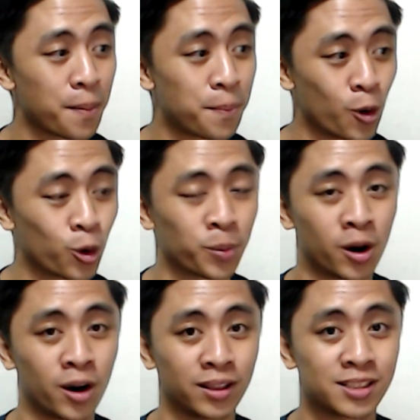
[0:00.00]

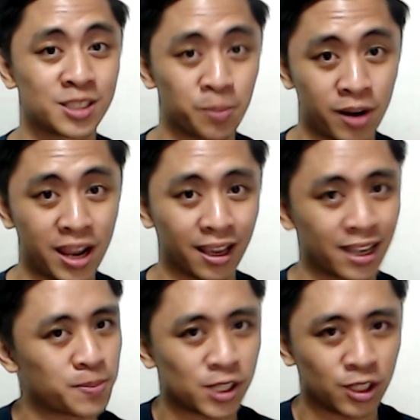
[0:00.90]
Pokemon to bring,
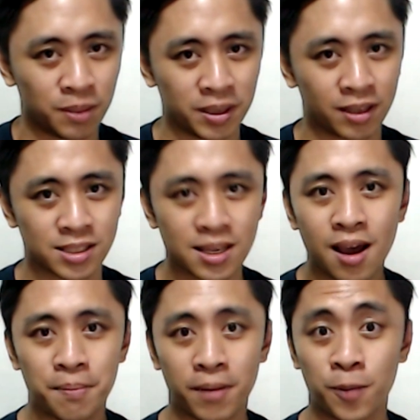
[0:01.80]
especially because
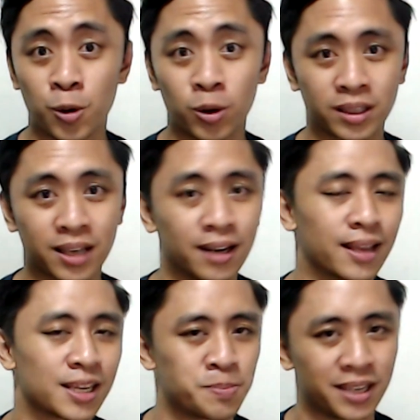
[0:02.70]
my opponent kind of
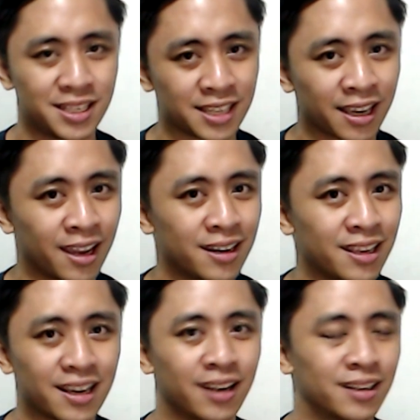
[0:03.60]
likes Blaziken. He
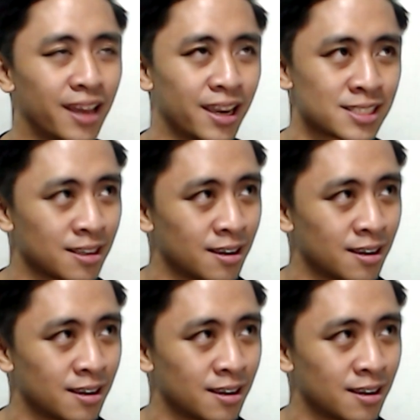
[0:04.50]
kind of likes